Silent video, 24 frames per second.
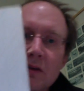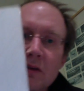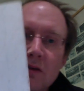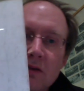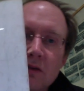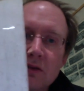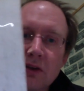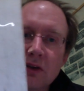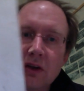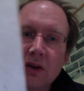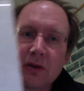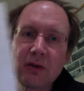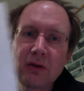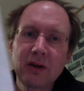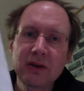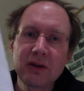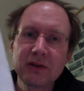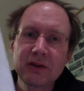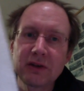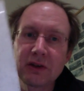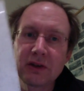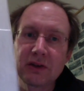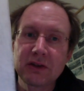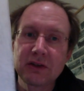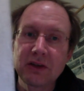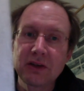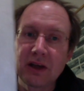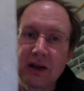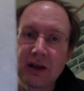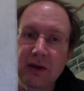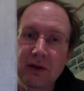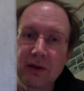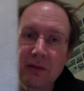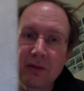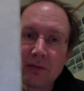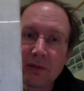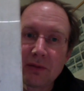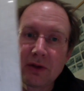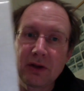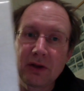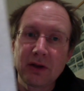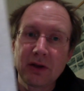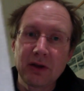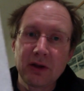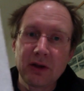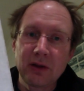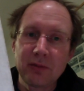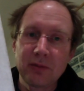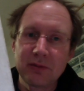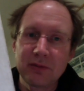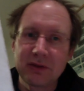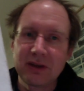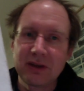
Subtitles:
So as things stand, come